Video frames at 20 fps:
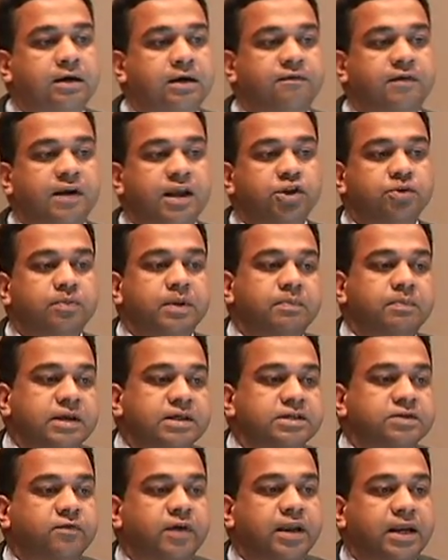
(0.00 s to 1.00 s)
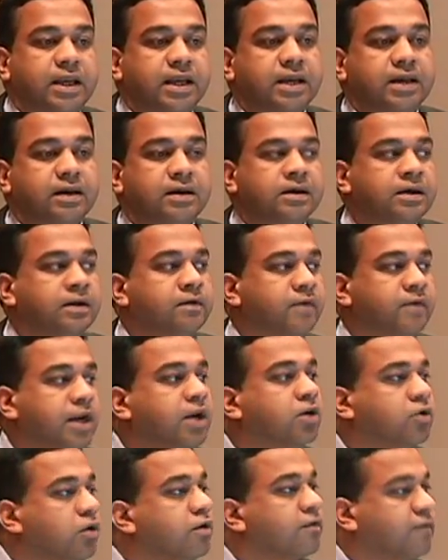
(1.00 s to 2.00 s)
philanthropy plays a very, very
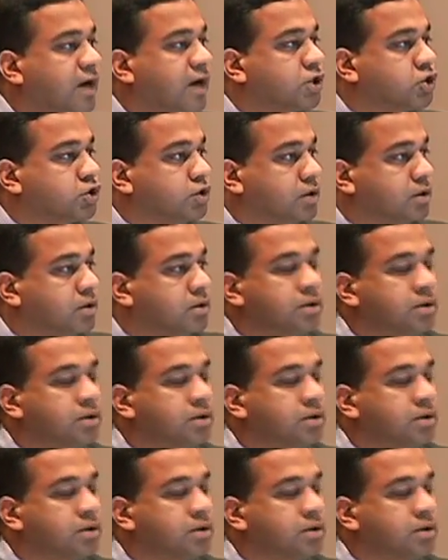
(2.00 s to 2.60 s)
core function.